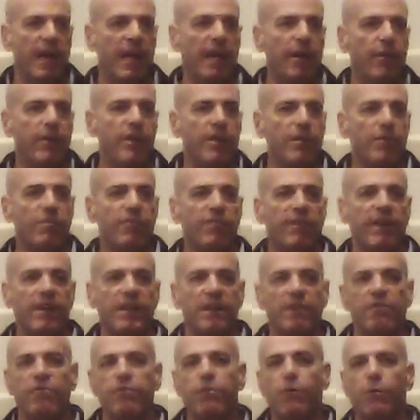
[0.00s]
area they're
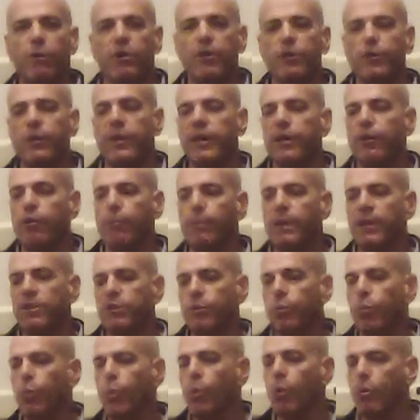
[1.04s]
fighting for, and you hear about the
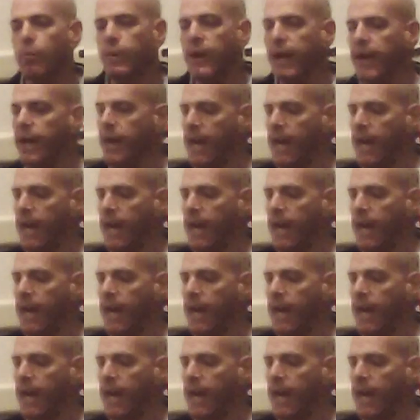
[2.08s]
war right